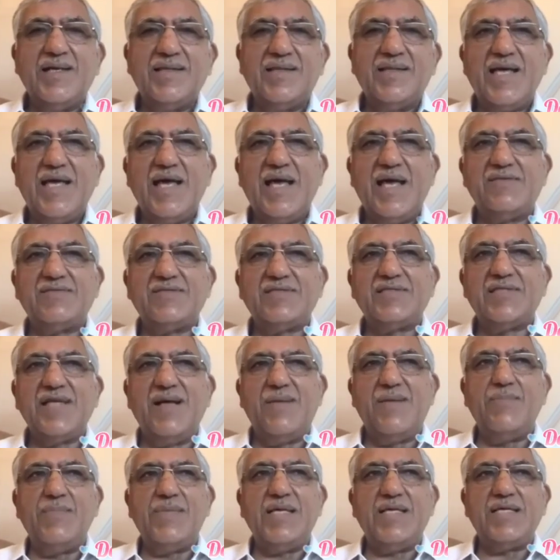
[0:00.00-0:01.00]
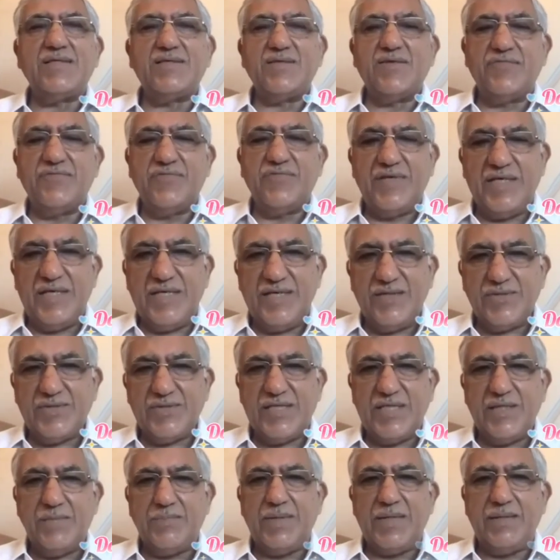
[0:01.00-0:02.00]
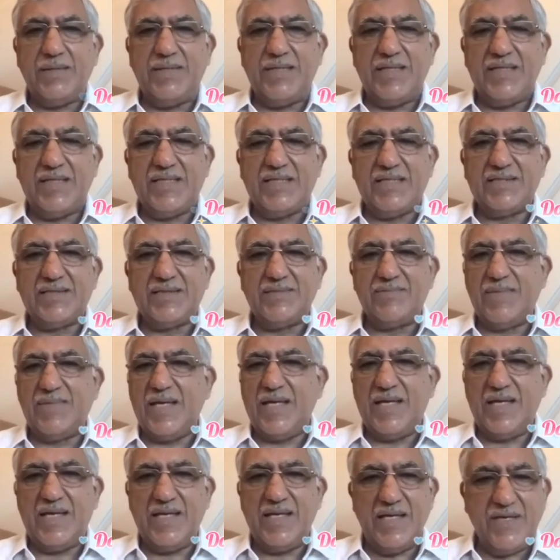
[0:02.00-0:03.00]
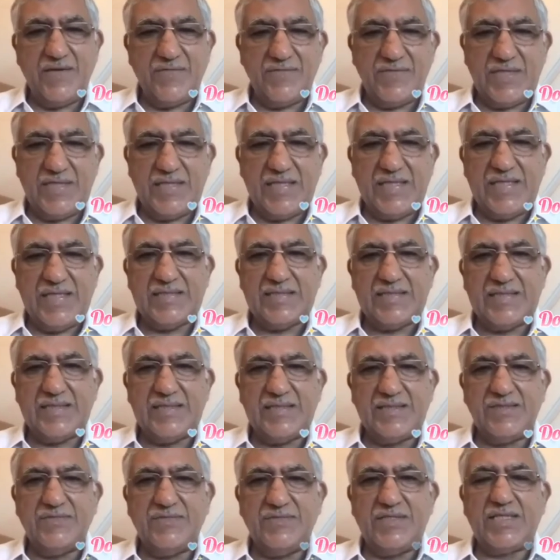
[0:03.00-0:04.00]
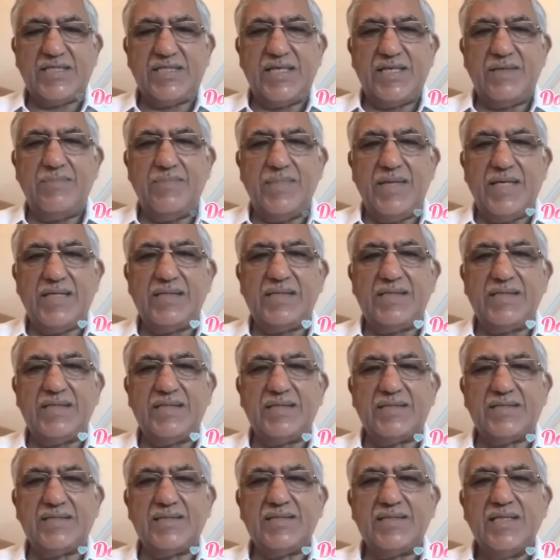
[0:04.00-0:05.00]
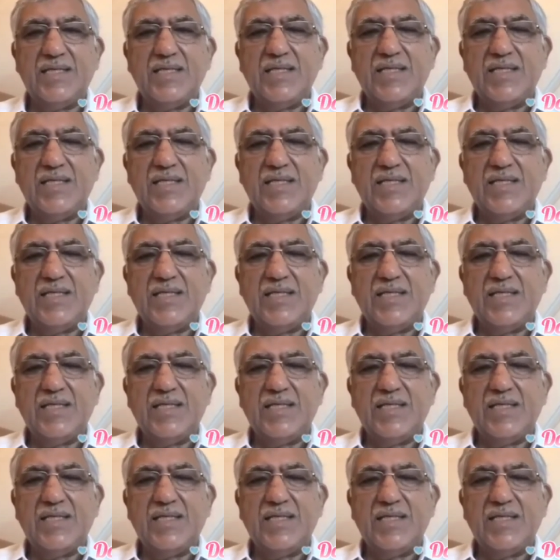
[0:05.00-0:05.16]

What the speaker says: they have some means of reducing pigmentation by any of the lasers which can make this,